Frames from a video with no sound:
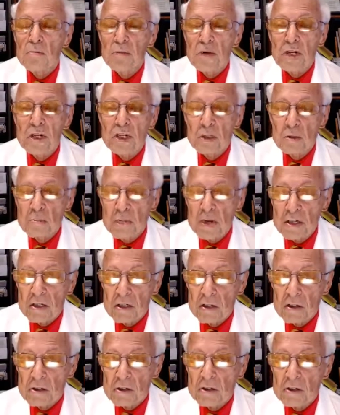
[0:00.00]
British
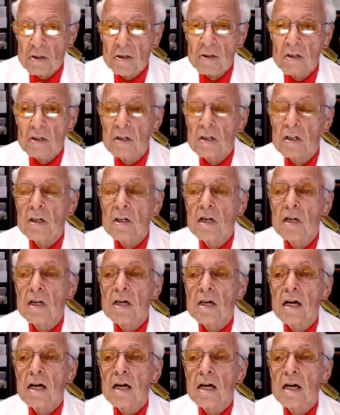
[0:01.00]
Medical Journal,
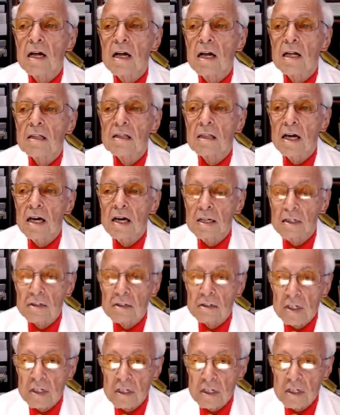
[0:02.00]

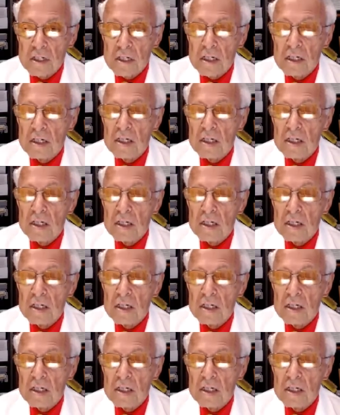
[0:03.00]
Lancet,